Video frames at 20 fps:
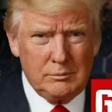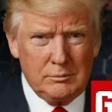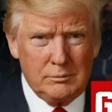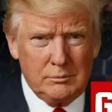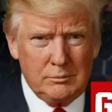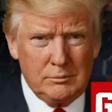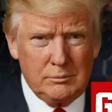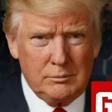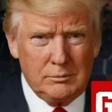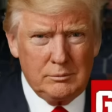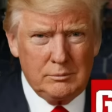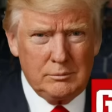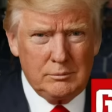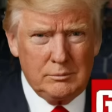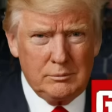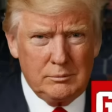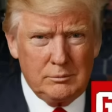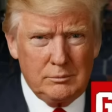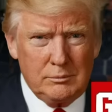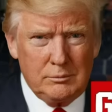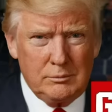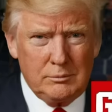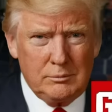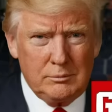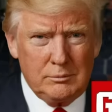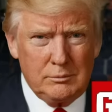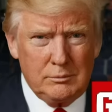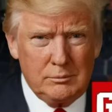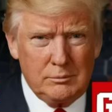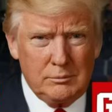
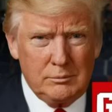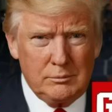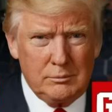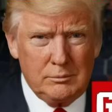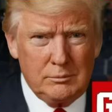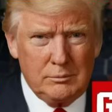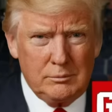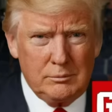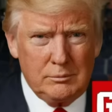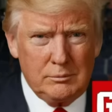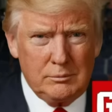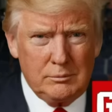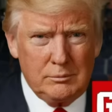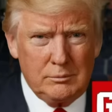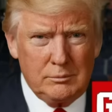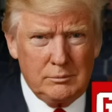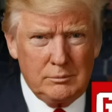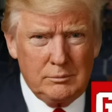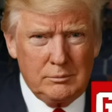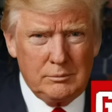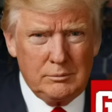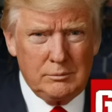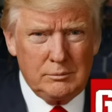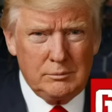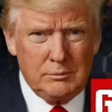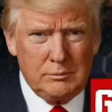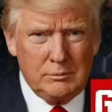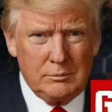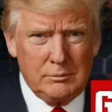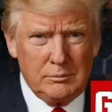
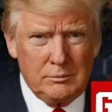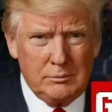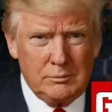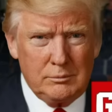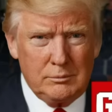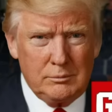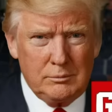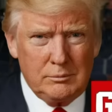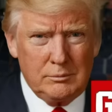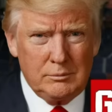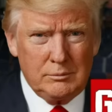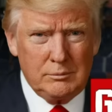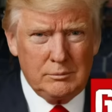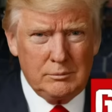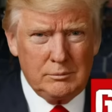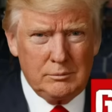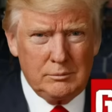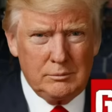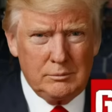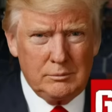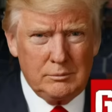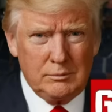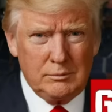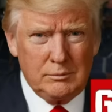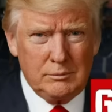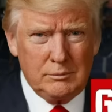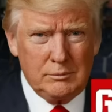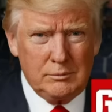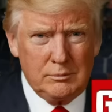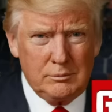
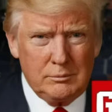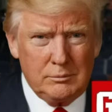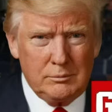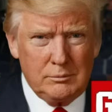[no speech]